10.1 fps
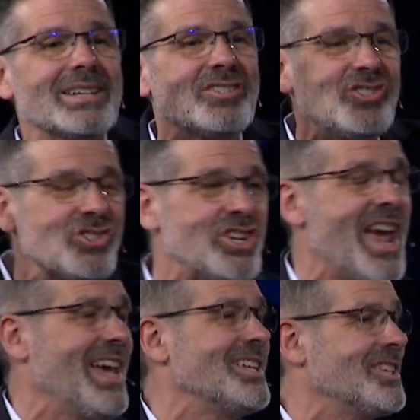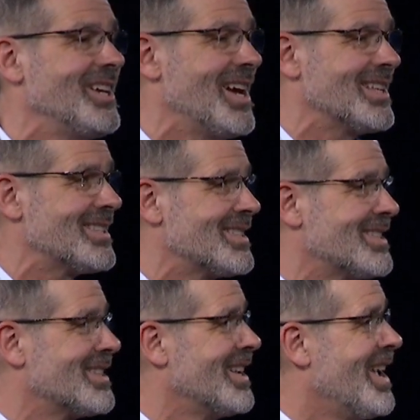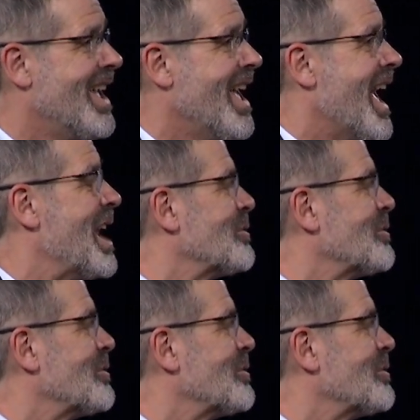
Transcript: is changing us. And